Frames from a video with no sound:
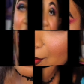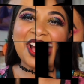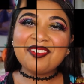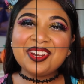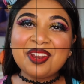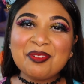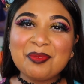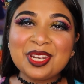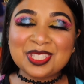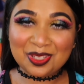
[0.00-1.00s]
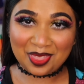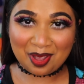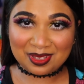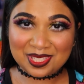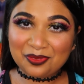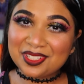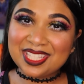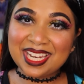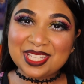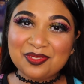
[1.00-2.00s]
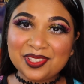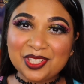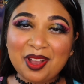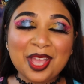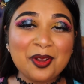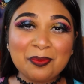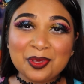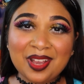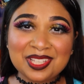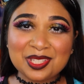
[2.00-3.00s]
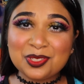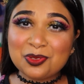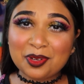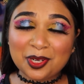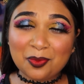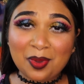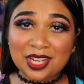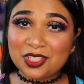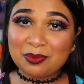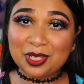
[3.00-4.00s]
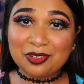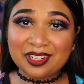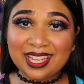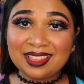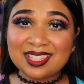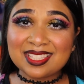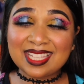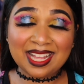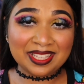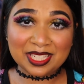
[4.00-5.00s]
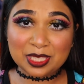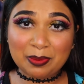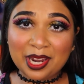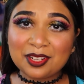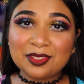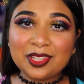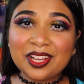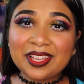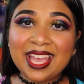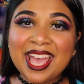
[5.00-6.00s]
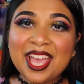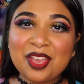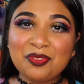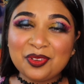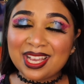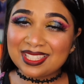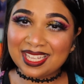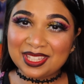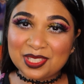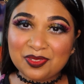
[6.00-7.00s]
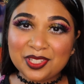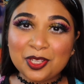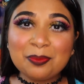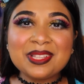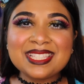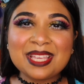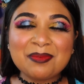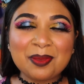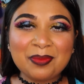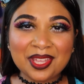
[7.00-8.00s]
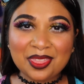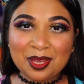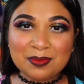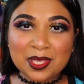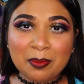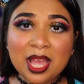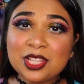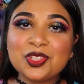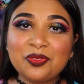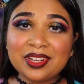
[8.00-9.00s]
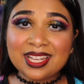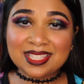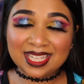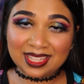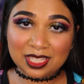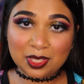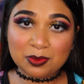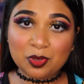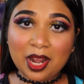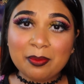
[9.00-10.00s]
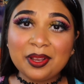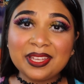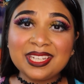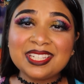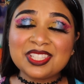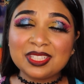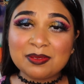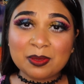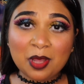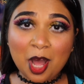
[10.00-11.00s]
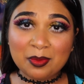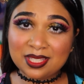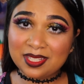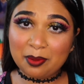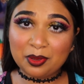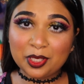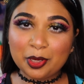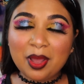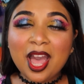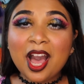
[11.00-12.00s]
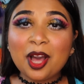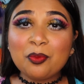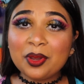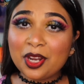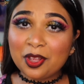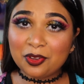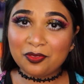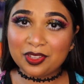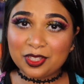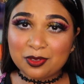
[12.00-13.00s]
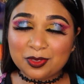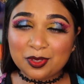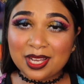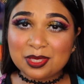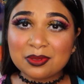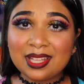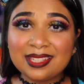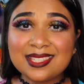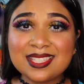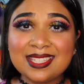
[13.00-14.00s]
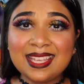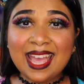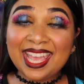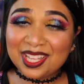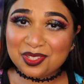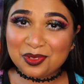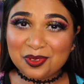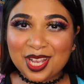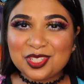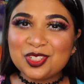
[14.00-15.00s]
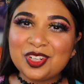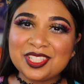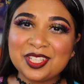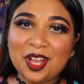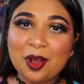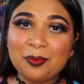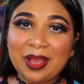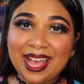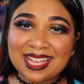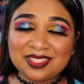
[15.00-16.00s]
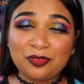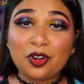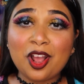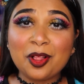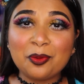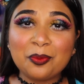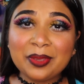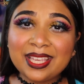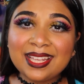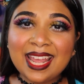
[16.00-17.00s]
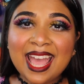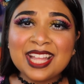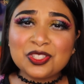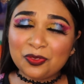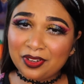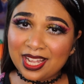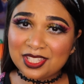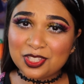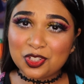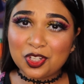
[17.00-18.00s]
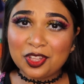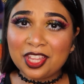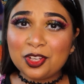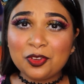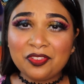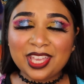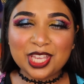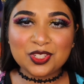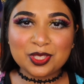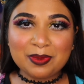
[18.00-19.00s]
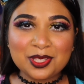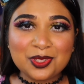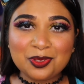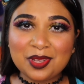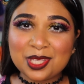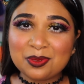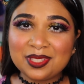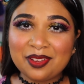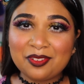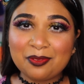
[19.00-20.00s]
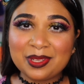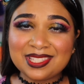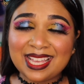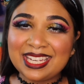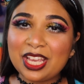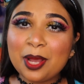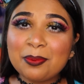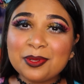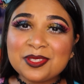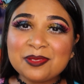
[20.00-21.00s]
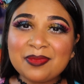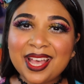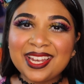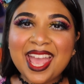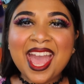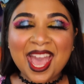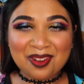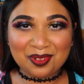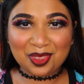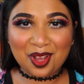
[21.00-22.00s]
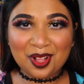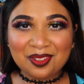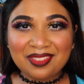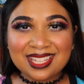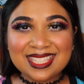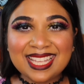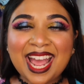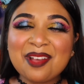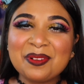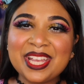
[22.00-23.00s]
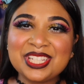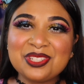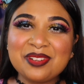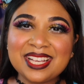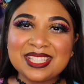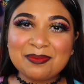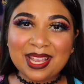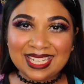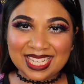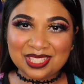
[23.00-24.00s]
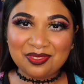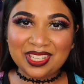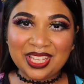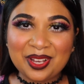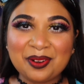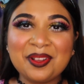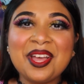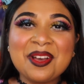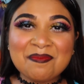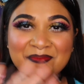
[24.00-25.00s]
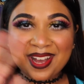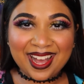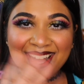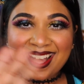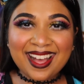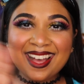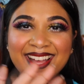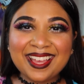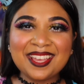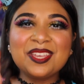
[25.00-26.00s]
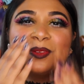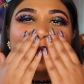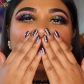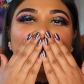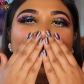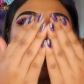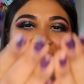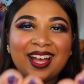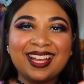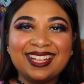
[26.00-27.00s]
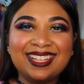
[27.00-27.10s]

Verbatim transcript: Alright everyone, so that was it for today's video. I hope you guys enjoyed watching me create this Sally inspired look. If you guys like this video, please give me a big thumbs up. Don't forget to hit that subscribe button and to leave some comments down below on what other videos you guys would like to see and who you guys are dressing up as for Halloween. Don't forget to turn on the notifications bell so you guys will never miss any uploads of mine. And with all of that said, I will catch you guys in my next video. Bye! Mwah.